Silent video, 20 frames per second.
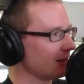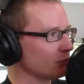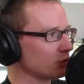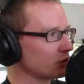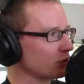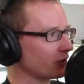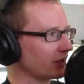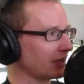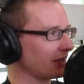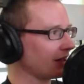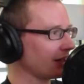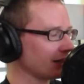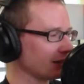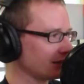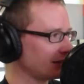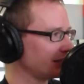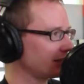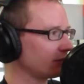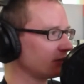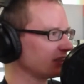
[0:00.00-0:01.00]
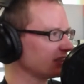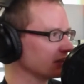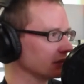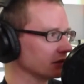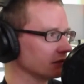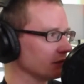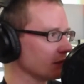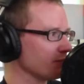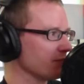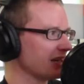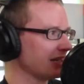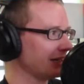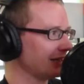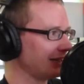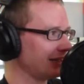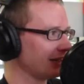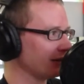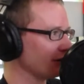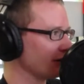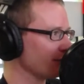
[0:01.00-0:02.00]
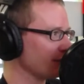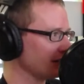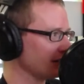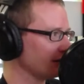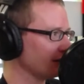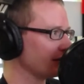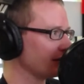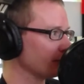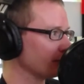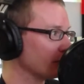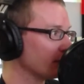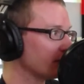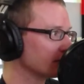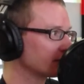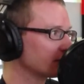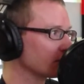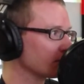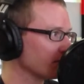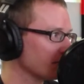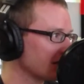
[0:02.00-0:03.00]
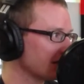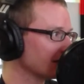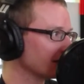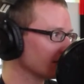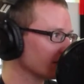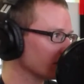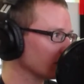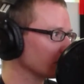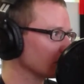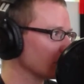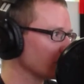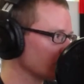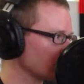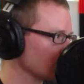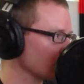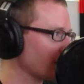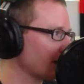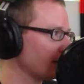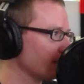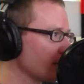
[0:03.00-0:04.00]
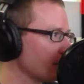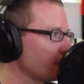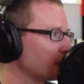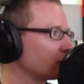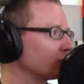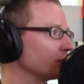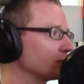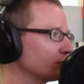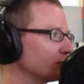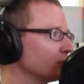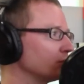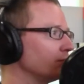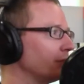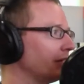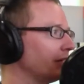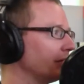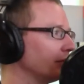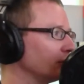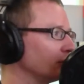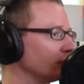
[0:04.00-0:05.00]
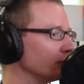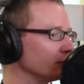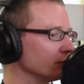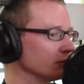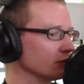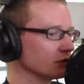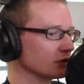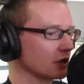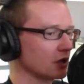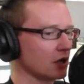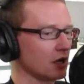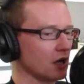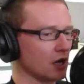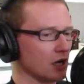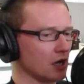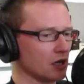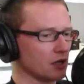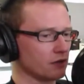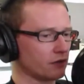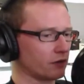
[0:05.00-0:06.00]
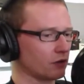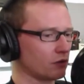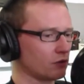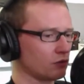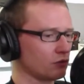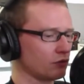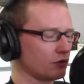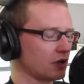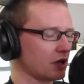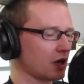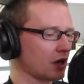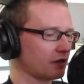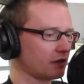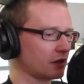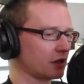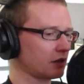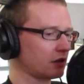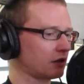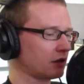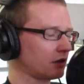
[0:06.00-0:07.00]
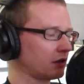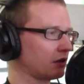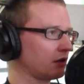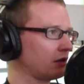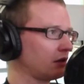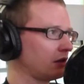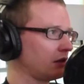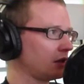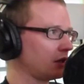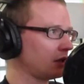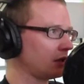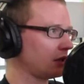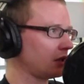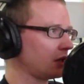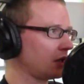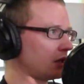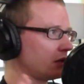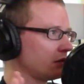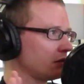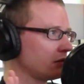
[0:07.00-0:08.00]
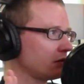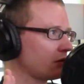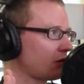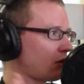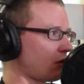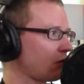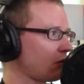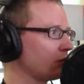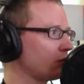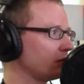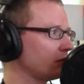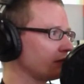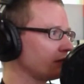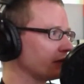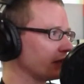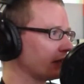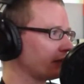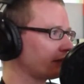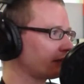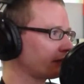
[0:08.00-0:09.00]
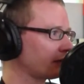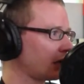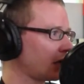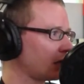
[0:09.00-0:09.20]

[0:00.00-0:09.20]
we're talking like decreases of a minute here and a minute there, but they're still meaningful once you add them up across 2 billion users. So yeah, I think in the whole of this,